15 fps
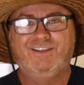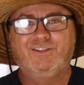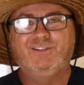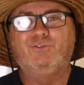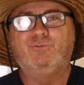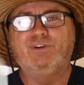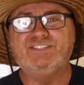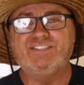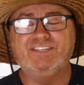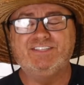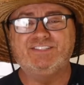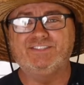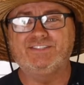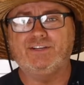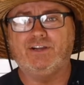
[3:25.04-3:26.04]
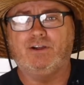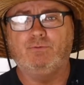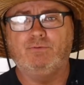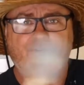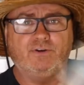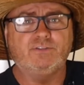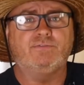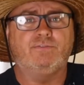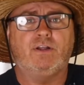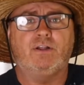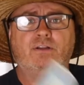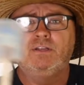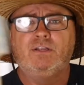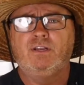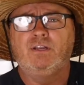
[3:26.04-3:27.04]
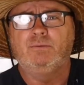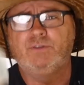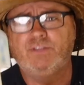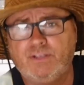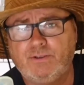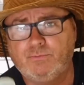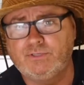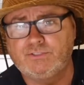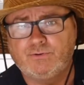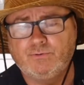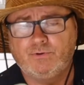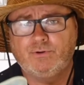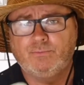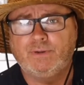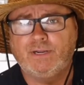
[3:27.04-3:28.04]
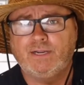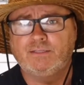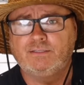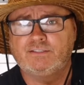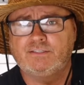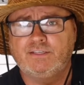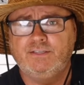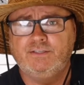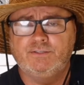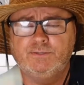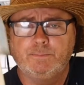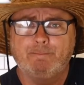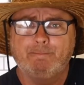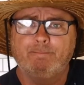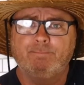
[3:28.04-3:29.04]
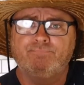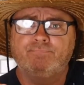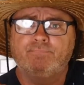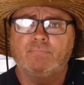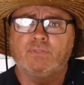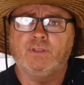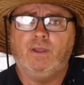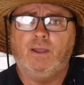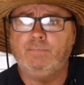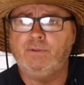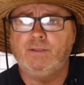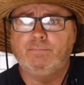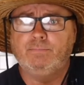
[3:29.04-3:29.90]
the reason this is called, well, first of all, let me tell you what's going on behind the scenes. I'm in